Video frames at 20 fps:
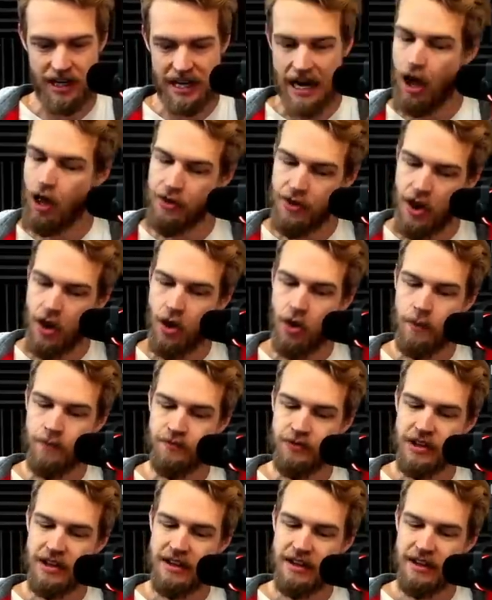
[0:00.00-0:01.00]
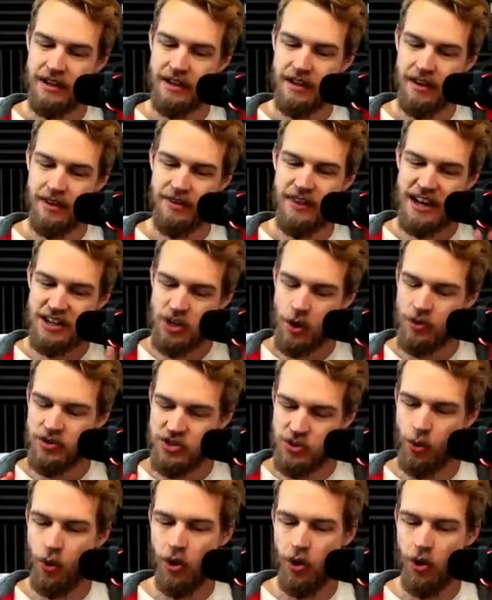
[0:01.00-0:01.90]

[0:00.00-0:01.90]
Although they don't do